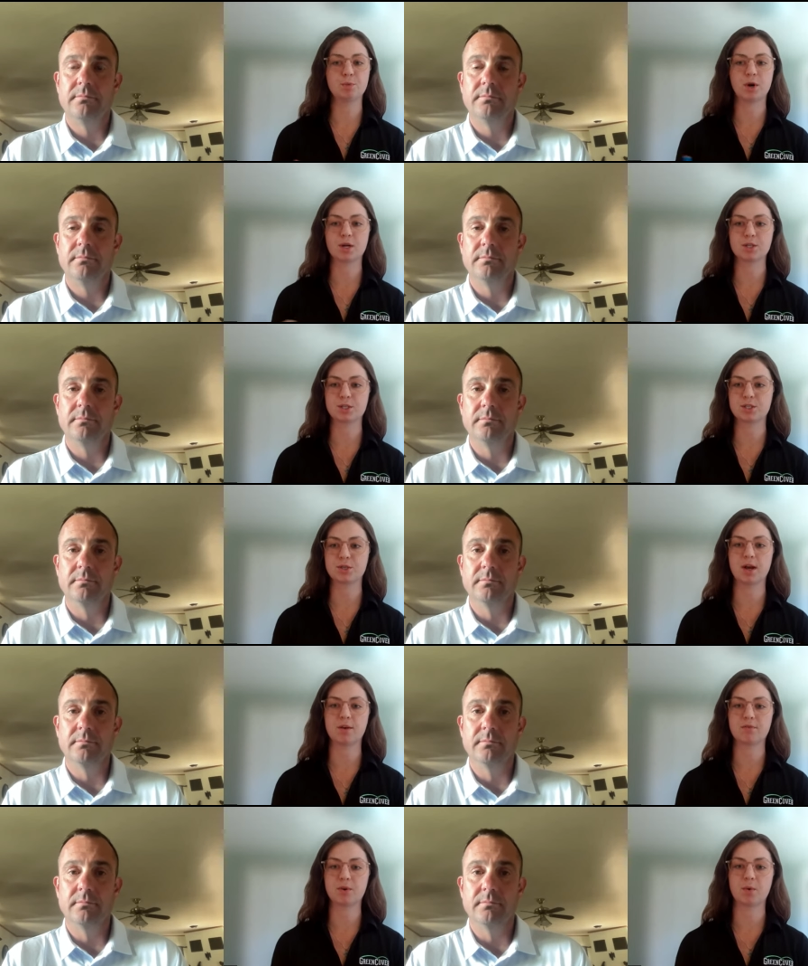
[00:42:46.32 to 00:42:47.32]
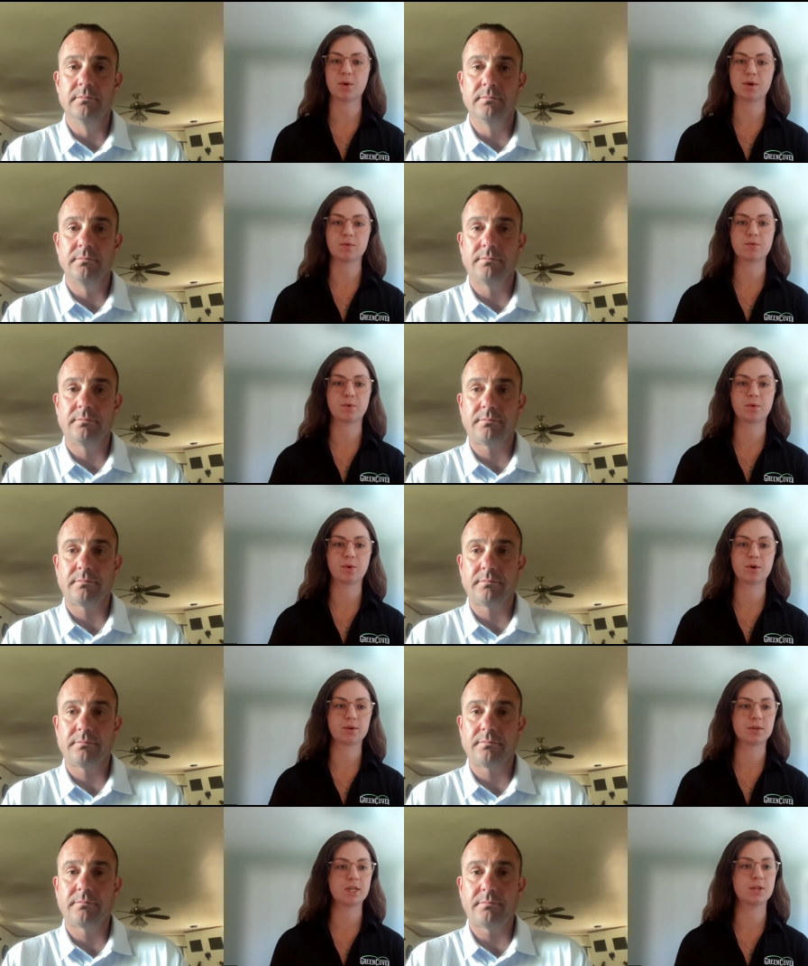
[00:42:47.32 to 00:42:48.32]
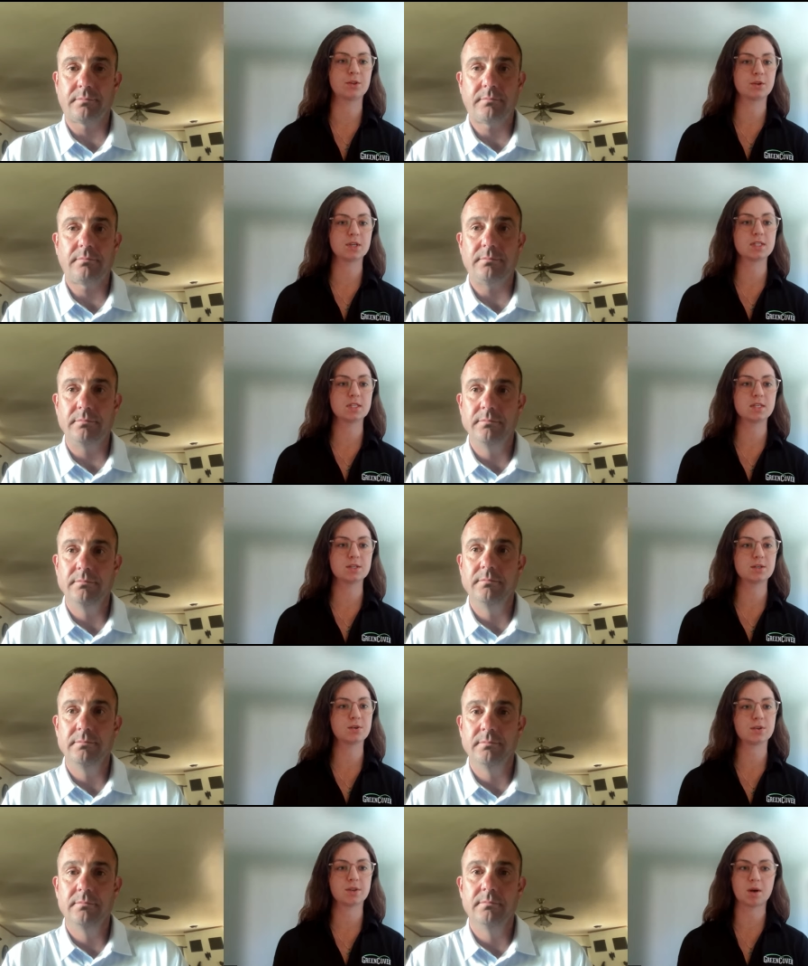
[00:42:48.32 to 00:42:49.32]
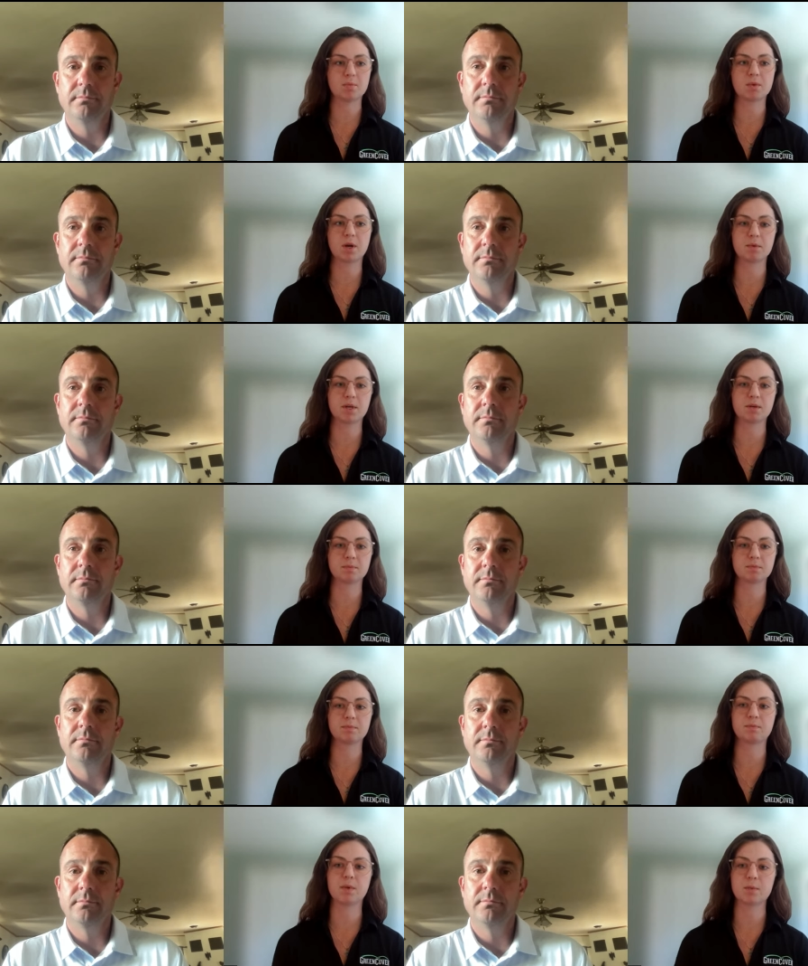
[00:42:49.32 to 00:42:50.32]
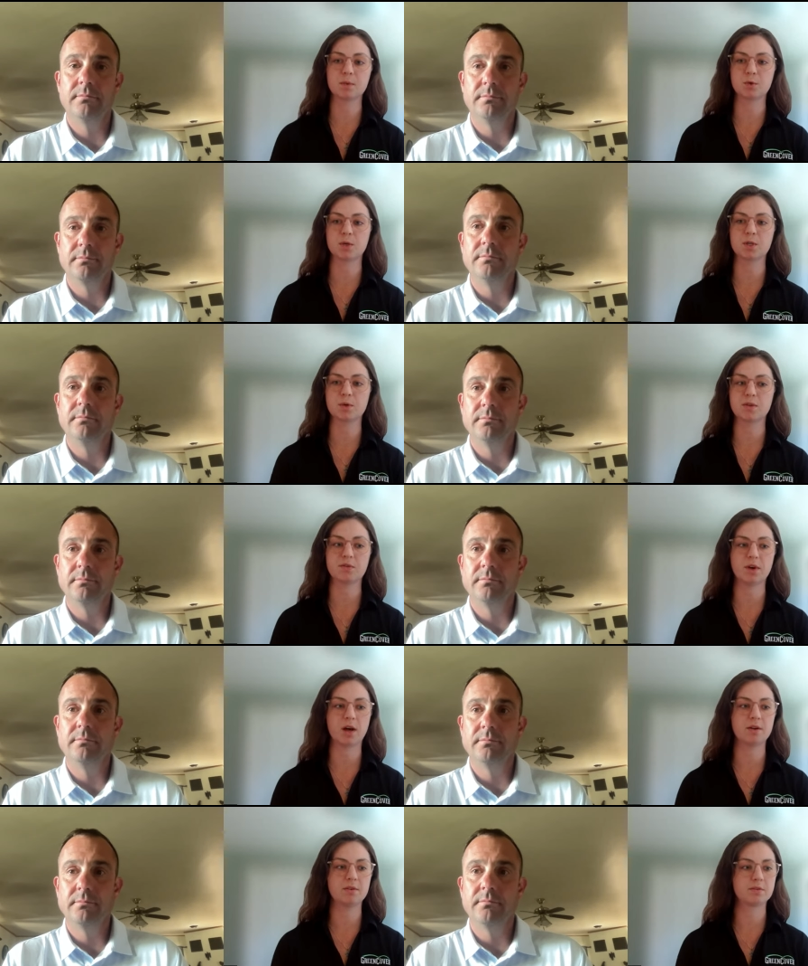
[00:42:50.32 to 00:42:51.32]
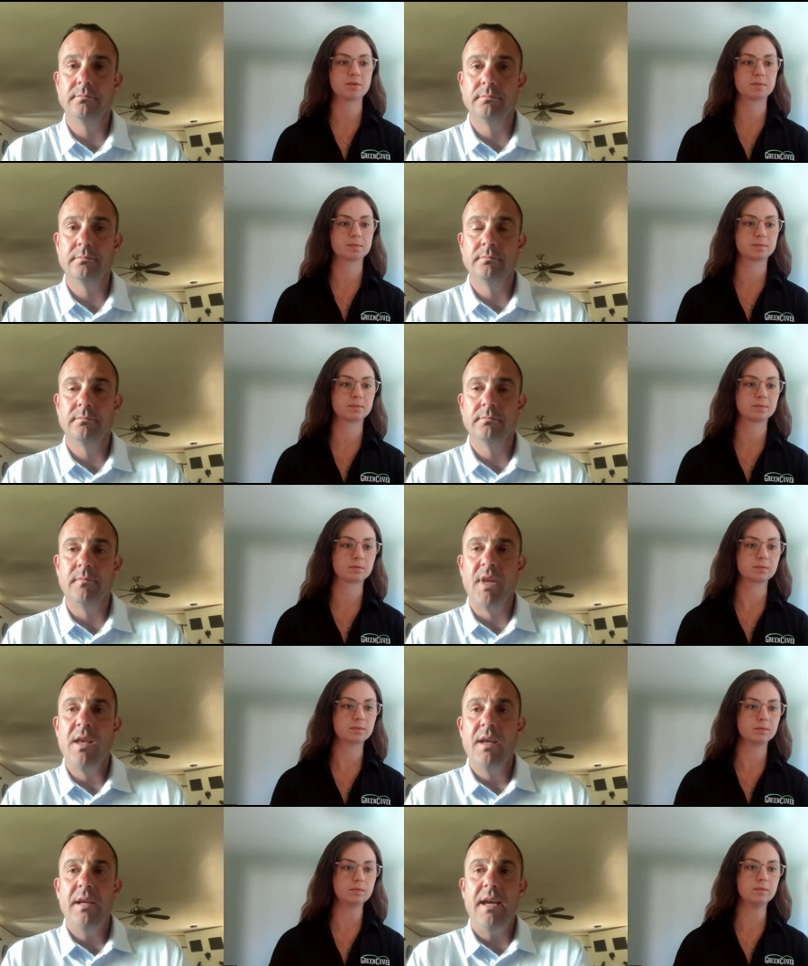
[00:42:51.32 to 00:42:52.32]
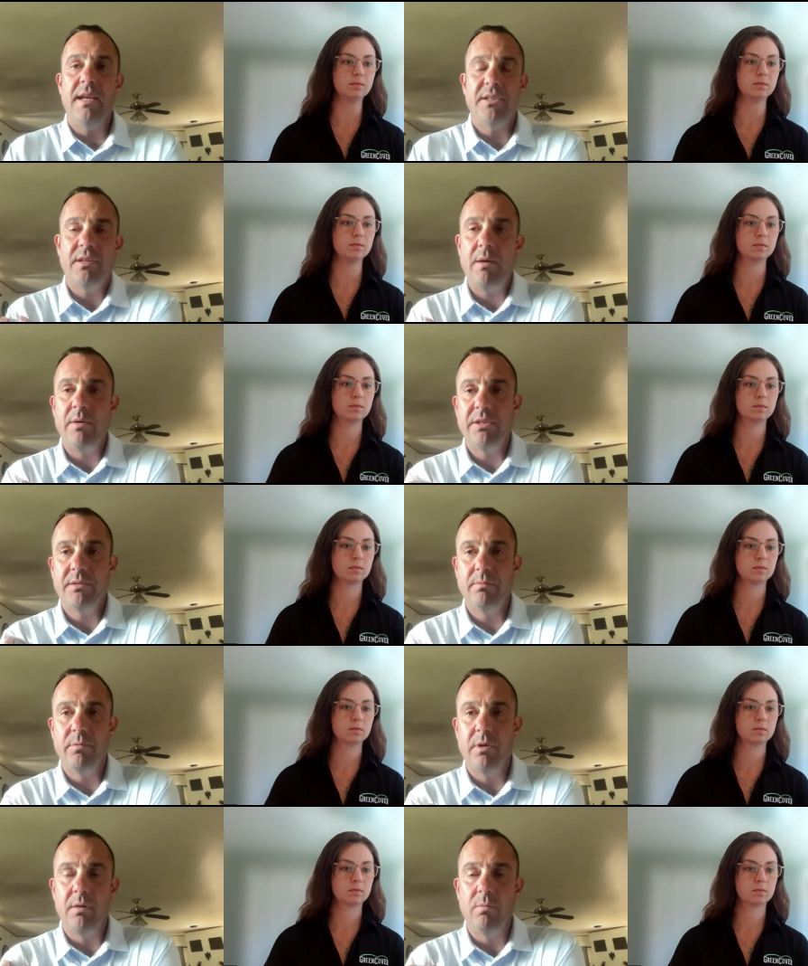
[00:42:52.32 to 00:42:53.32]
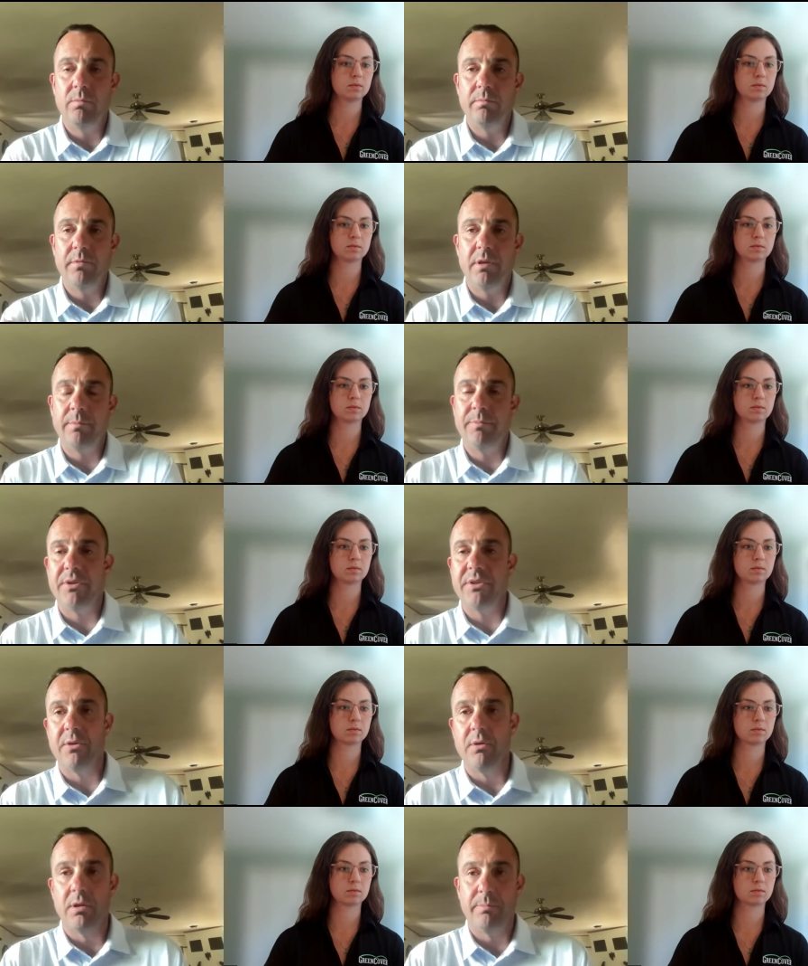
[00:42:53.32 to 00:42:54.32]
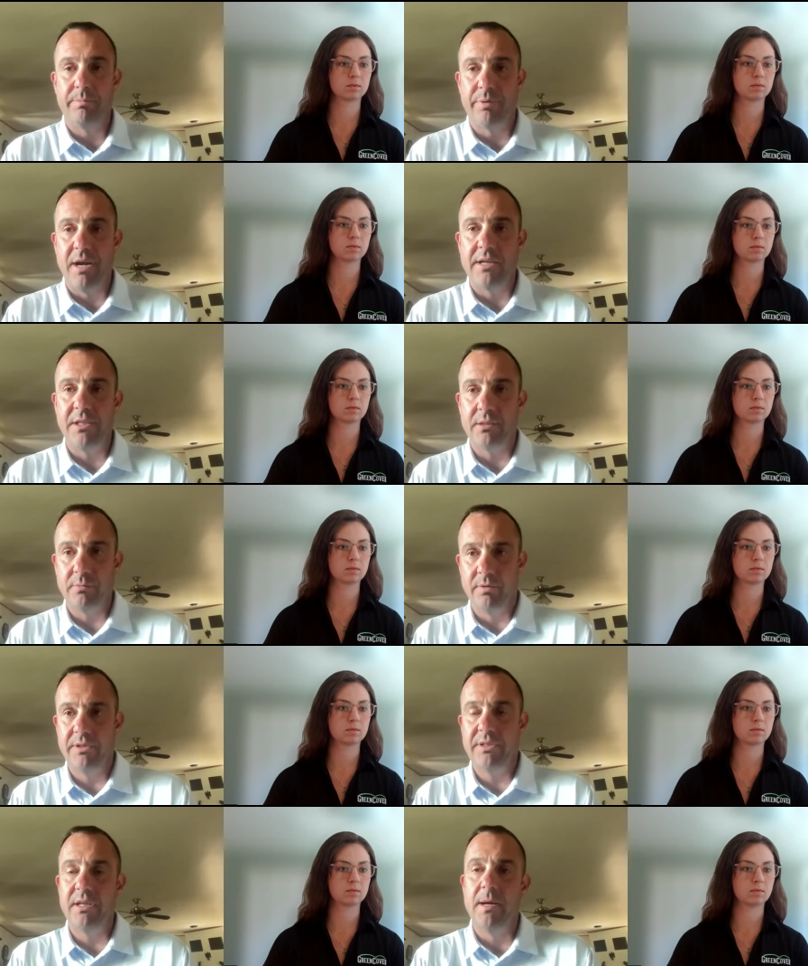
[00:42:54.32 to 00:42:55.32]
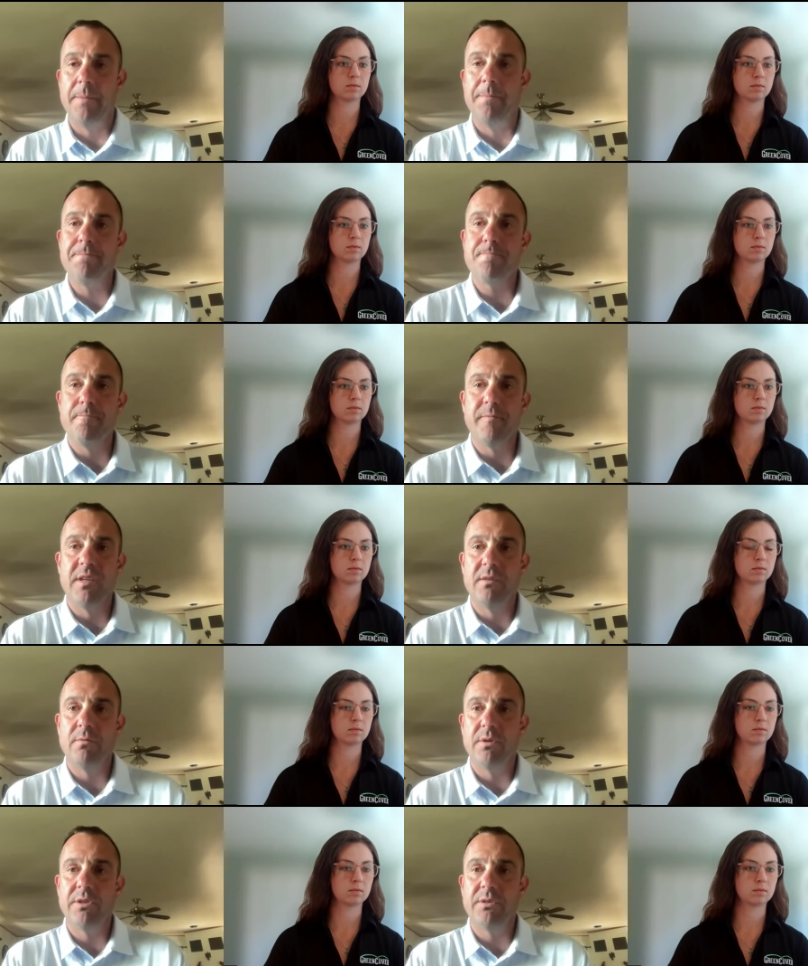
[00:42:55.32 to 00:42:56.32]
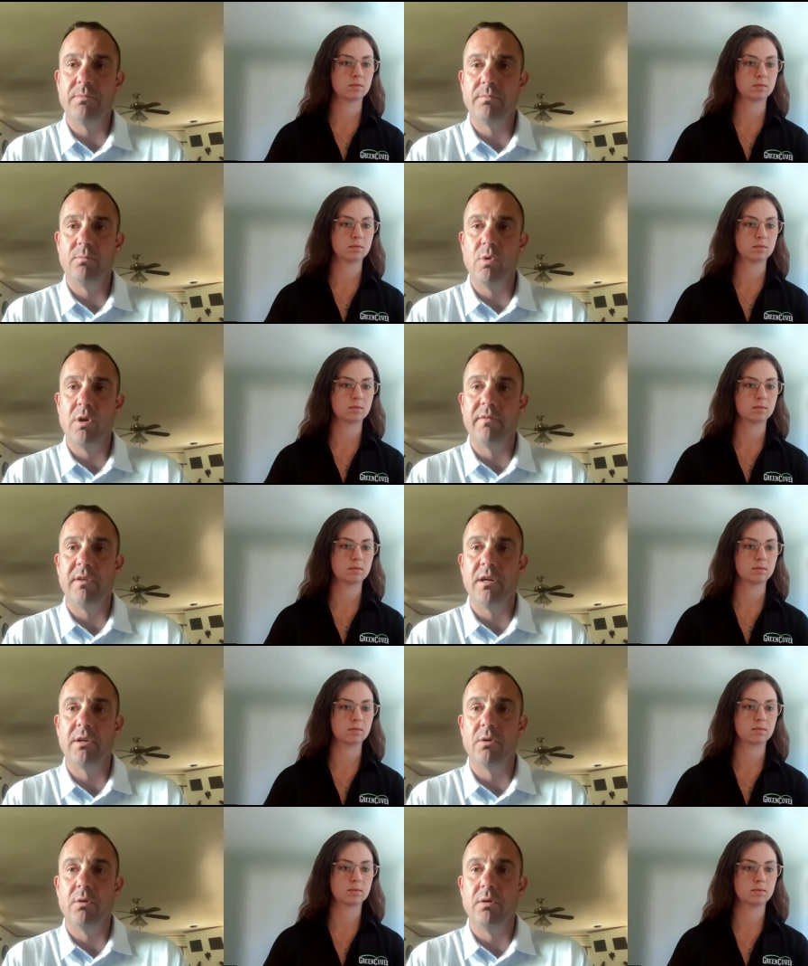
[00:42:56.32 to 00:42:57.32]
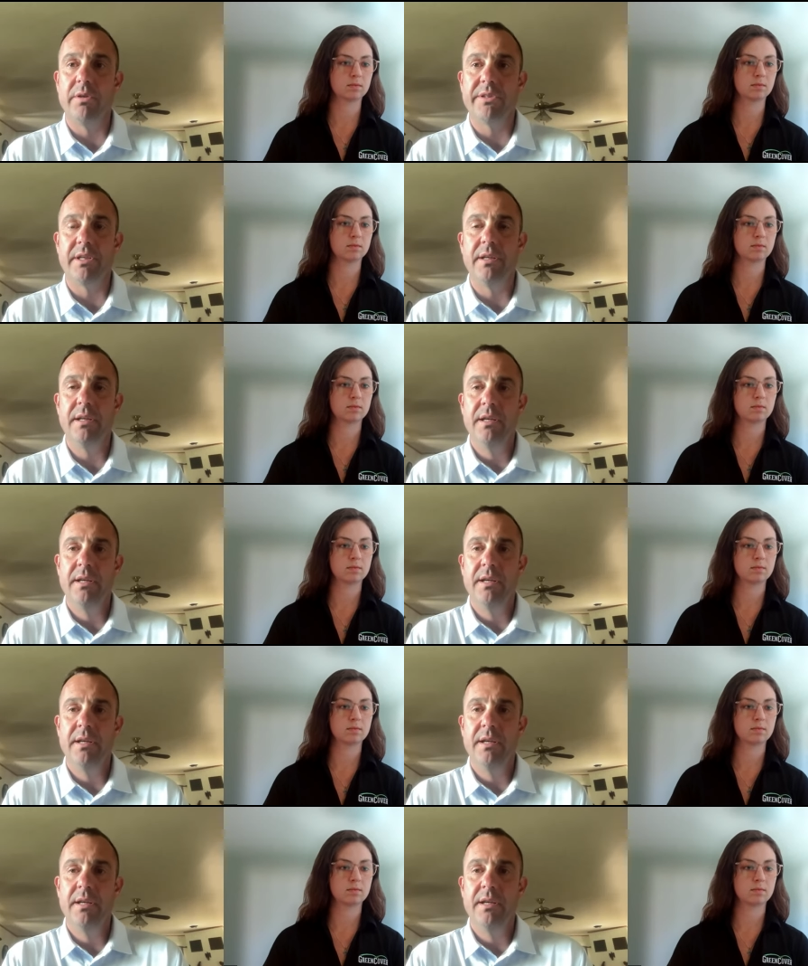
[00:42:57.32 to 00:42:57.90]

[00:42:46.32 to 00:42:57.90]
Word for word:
Speaker 1: projects you have going for either this season or the upcoming maybe 2025?
Speaker 2: Yeah, so that was well, you know, the, the solar project was um, was one of our goals. And